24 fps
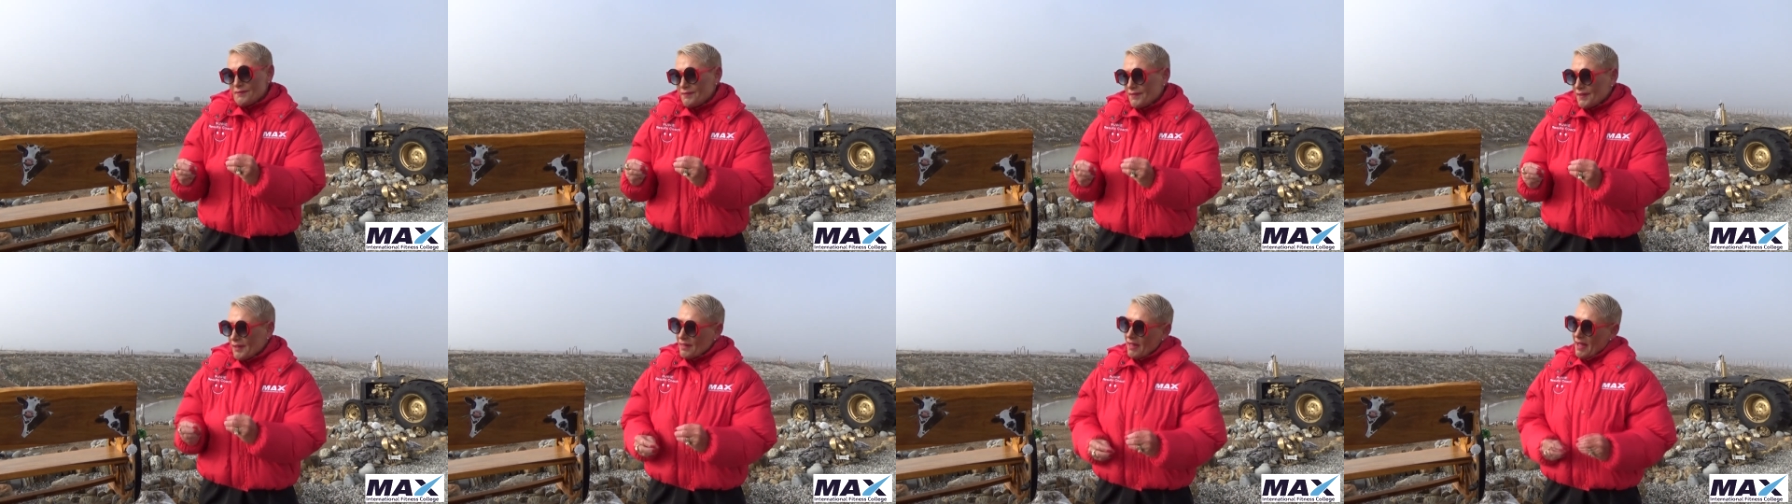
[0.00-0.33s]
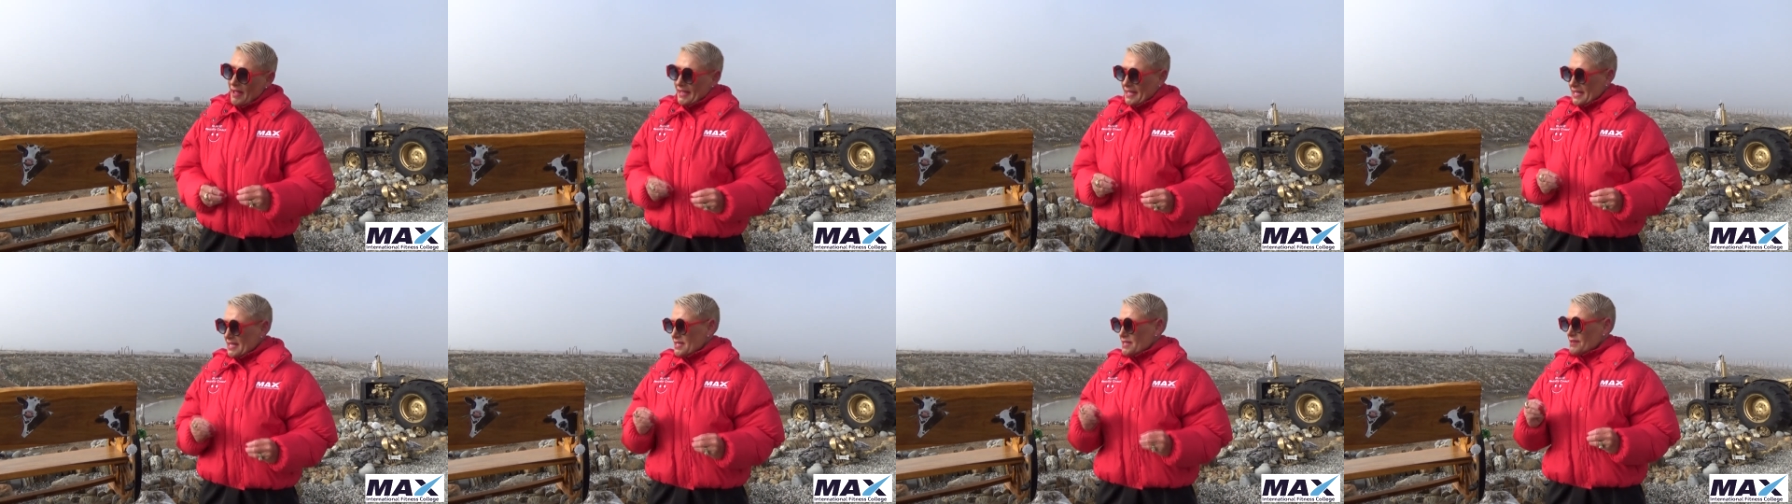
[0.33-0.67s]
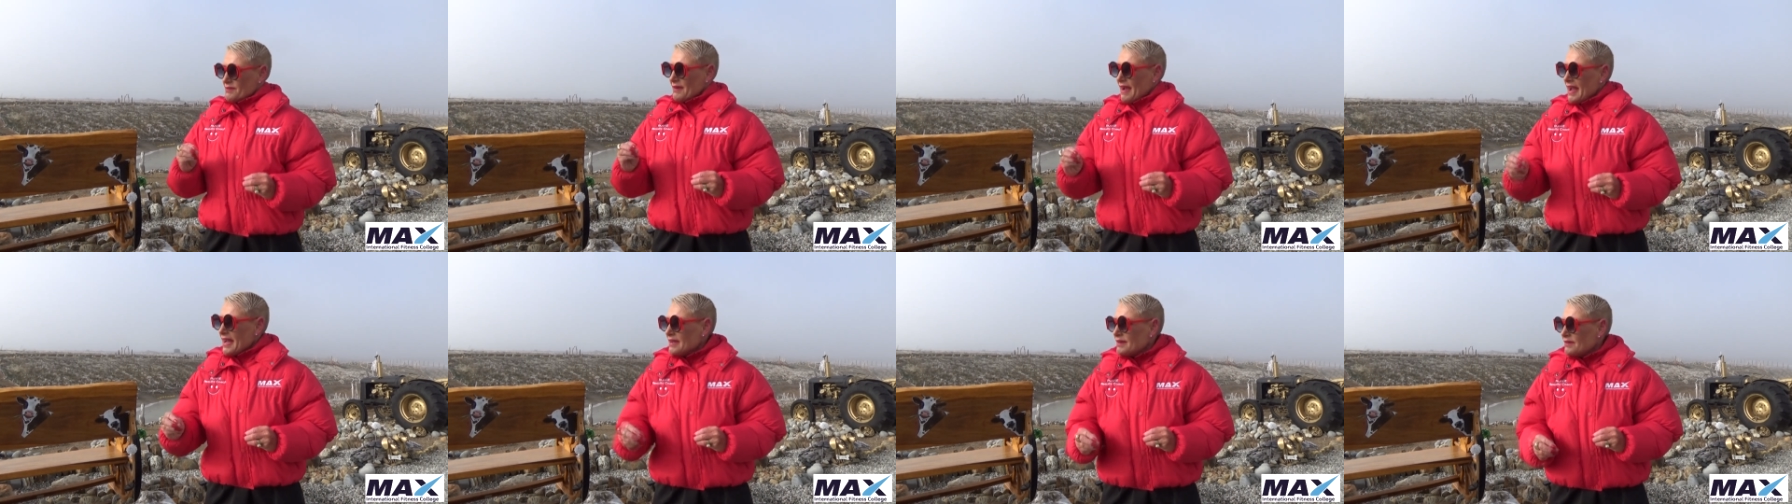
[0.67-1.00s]
feel like it and
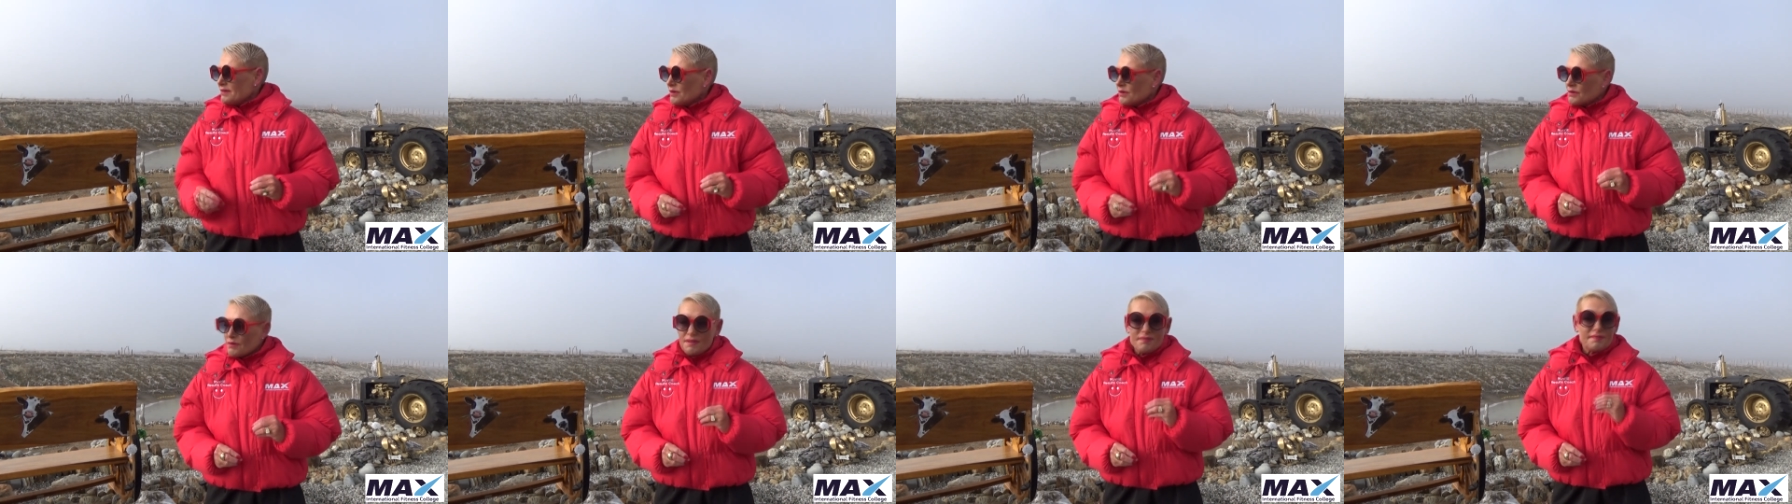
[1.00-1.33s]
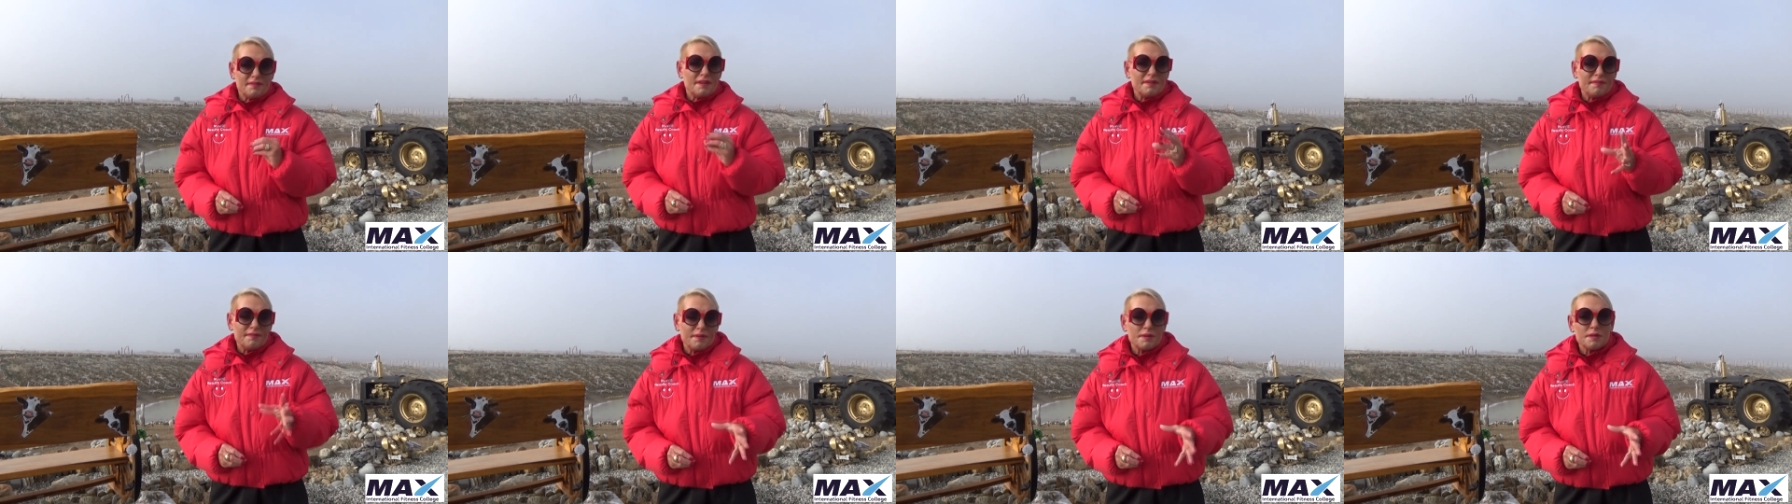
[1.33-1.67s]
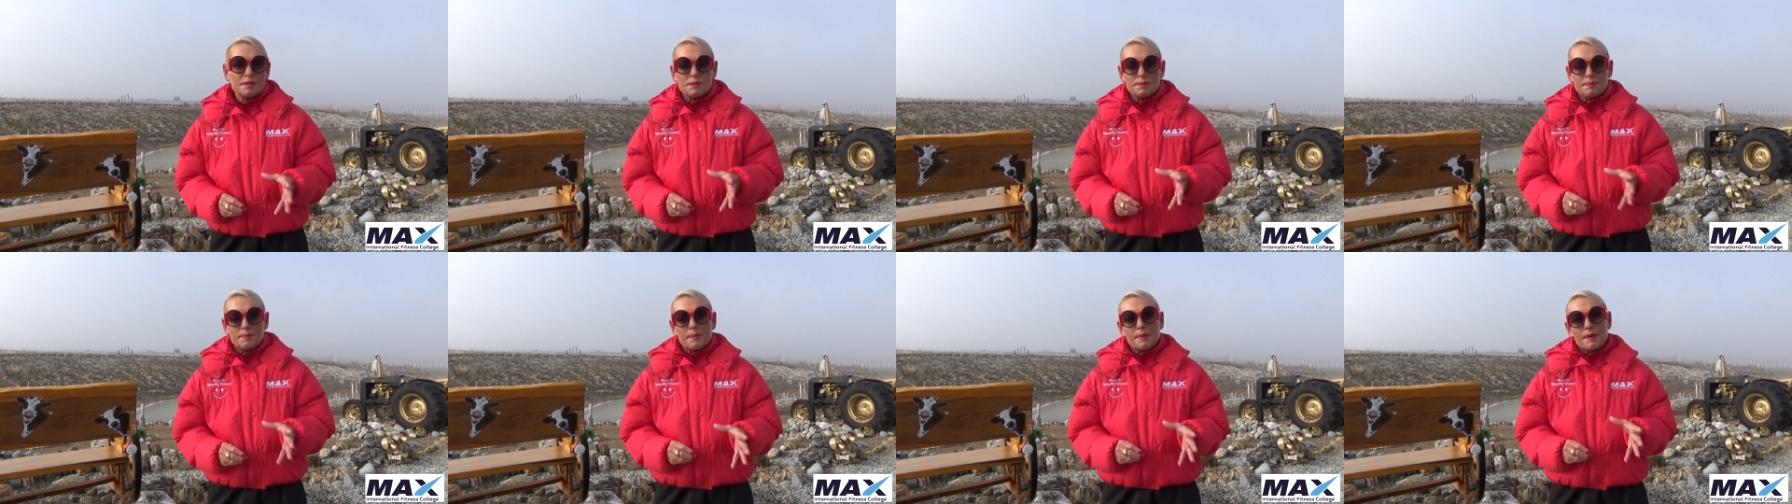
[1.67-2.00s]
you're angry or even if you're
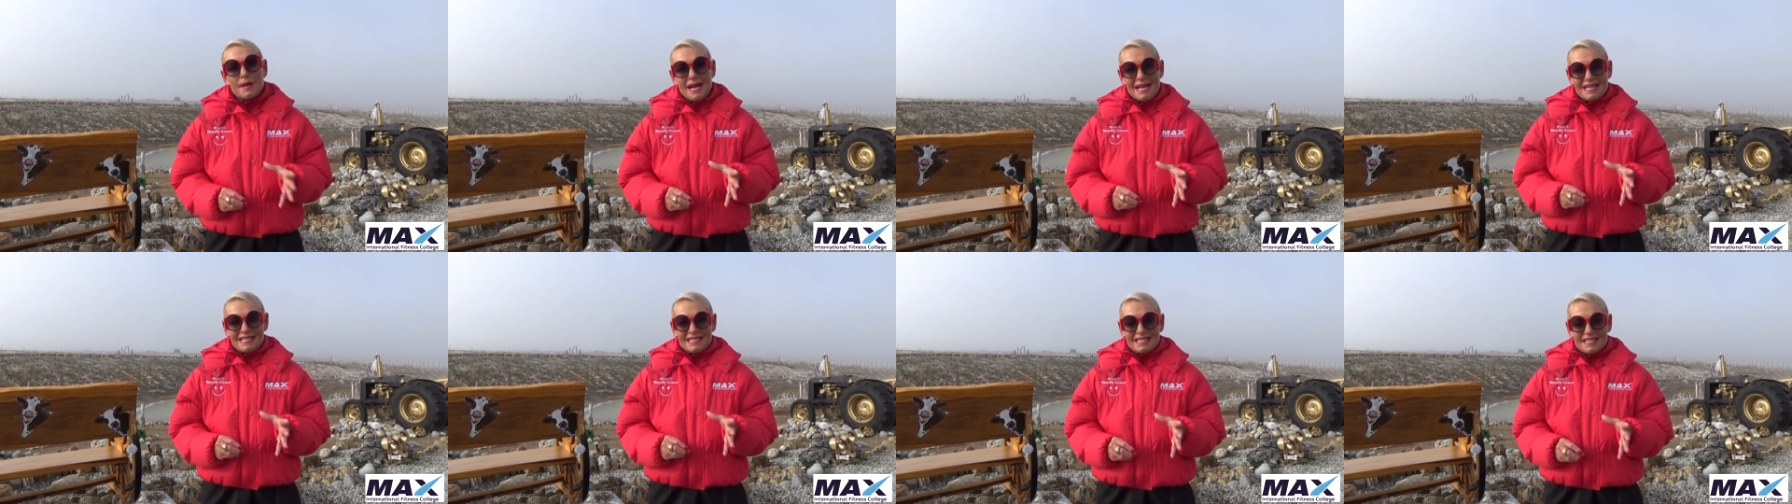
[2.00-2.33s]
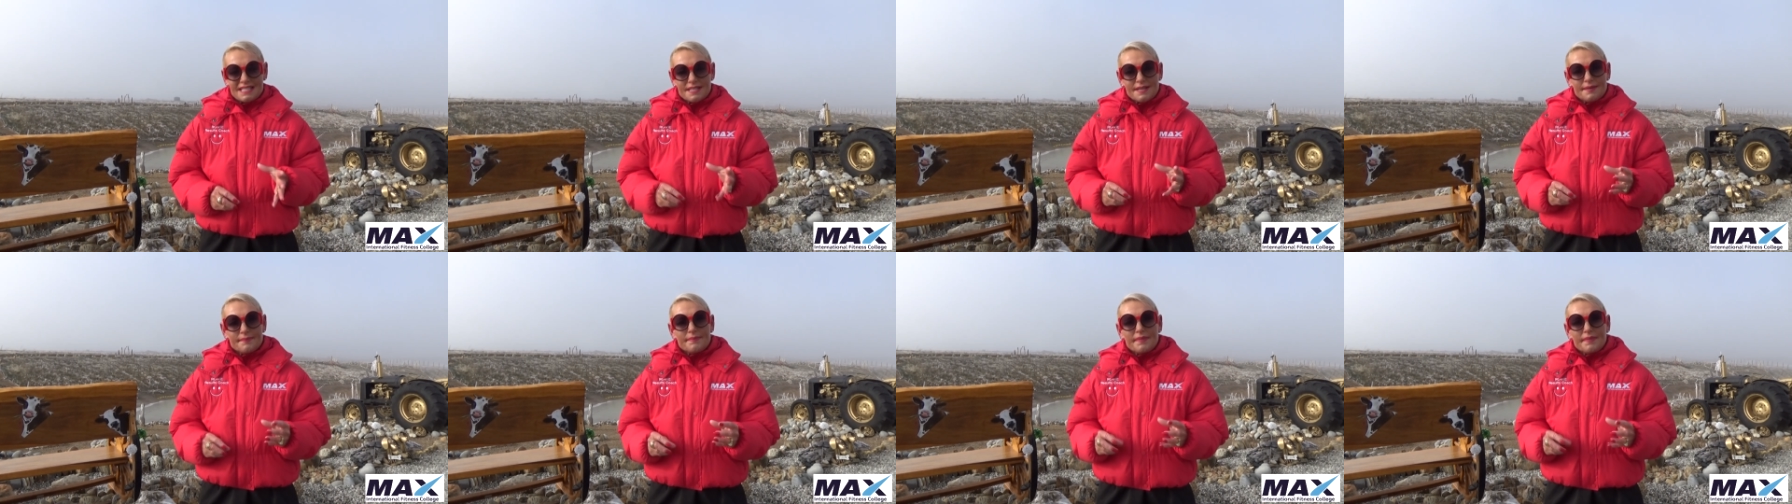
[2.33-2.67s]
depressed,